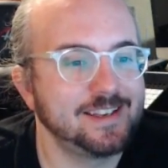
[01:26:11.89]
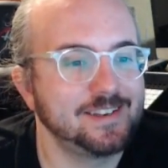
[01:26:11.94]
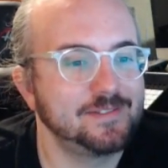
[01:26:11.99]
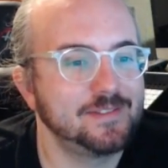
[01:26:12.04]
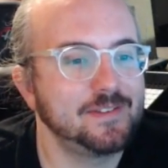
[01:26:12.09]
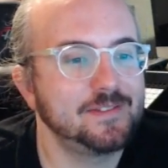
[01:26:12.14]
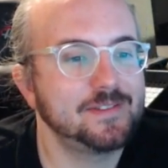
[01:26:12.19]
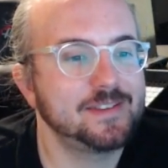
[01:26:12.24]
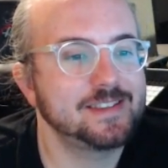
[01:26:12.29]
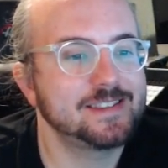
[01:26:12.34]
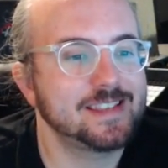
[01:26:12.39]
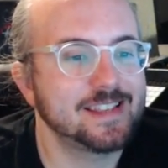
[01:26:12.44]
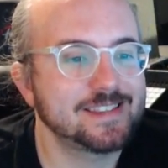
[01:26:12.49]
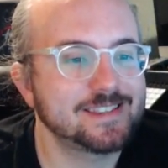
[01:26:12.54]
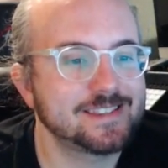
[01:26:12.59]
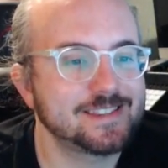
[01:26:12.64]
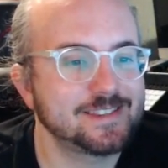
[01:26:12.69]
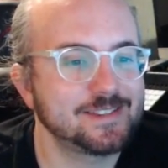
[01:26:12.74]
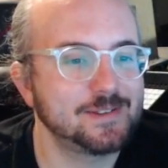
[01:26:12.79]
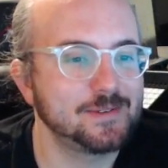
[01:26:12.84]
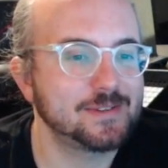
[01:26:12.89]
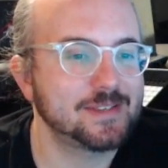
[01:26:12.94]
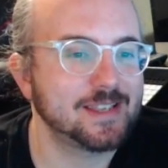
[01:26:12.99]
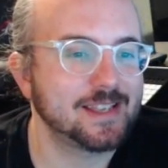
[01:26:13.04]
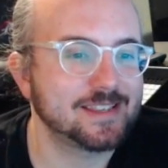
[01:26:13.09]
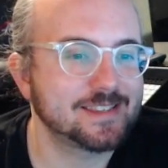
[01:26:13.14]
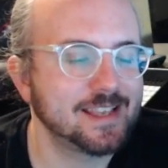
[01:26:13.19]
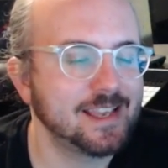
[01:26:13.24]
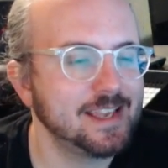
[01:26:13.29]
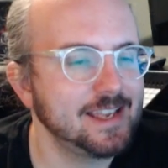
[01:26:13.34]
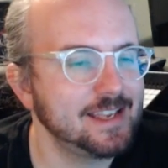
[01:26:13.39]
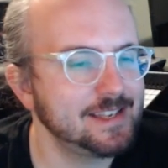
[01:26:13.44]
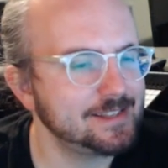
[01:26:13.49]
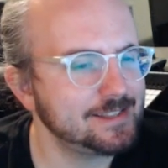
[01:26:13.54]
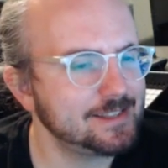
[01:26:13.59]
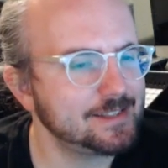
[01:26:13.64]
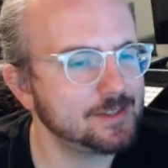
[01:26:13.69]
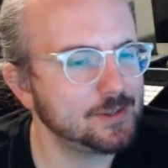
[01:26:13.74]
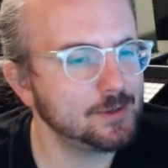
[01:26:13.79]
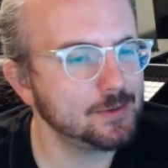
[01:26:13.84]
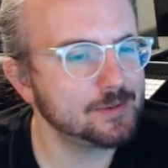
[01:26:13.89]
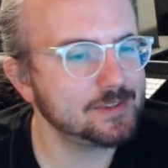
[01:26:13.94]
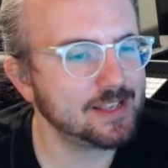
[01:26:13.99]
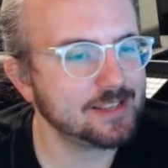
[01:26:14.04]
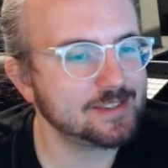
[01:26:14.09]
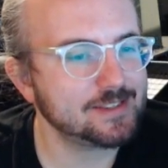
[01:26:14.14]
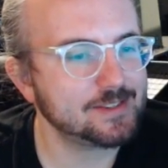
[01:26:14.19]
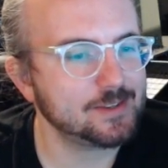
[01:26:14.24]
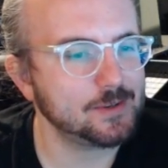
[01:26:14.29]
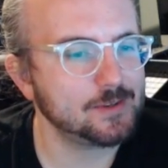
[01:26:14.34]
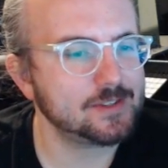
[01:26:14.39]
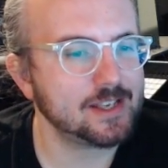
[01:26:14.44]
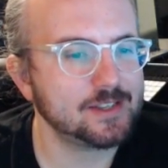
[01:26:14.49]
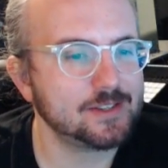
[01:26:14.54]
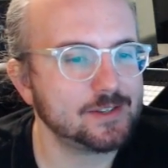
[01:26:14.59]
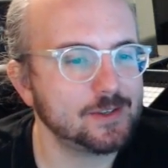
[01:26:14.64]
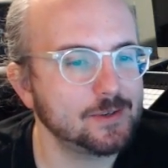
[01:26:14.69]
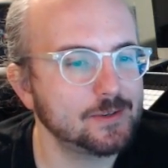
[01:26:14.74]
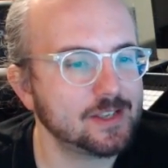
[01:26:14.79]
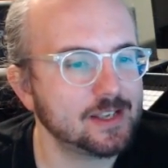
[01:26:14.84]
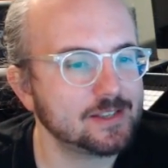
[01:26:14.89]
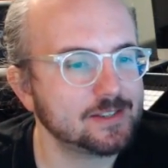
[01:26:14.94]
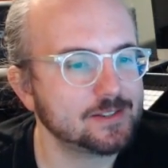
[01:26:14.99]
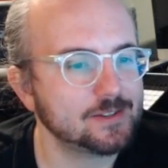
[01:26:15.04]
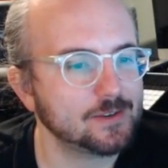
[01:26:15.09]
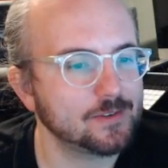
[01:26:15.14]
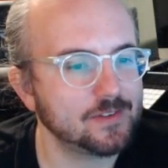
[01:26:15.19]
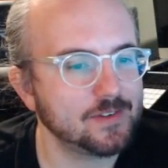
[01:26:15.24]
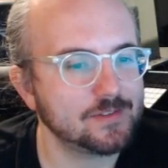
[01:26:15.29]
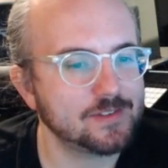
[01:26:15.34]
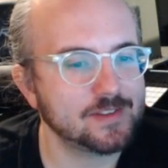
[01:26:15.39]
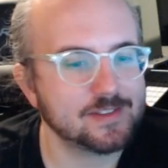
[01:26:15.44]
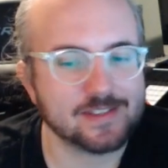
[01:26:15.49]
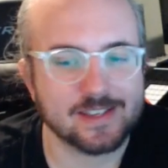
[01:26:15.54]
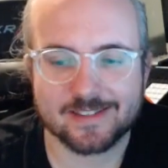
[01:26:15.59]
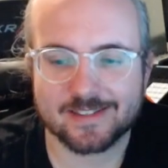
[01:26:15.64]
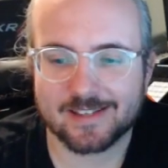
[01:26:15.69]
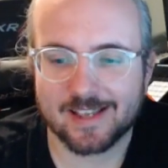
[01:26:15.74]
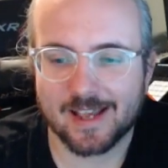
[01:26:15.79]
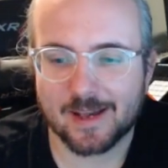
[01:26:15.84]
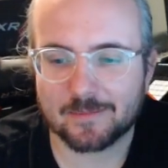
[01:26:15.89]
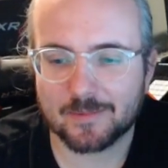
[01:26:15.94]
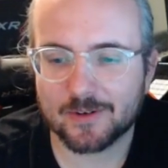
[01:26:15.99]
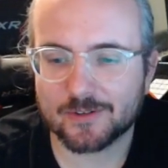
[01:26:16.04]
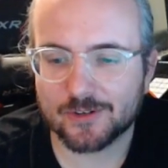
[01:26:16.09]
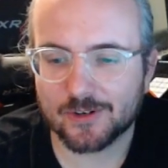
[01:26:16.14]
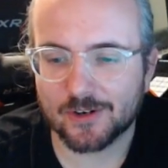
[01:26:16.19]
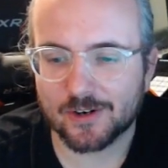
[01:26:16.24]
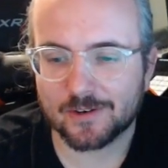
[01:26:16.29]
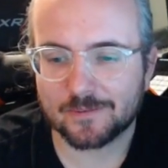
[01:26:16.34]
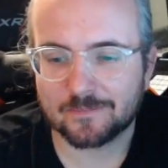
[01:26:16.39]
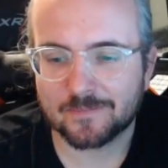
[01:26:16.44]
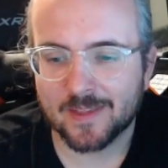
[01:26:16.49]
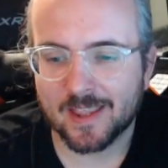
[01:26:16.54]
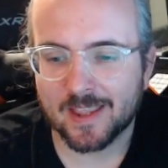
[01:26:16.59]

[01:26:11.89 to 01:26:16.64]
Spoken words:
50 cents, 2 cents. Is it 2 cents? Do you say 2 cents or 50 cents? I'm not sure.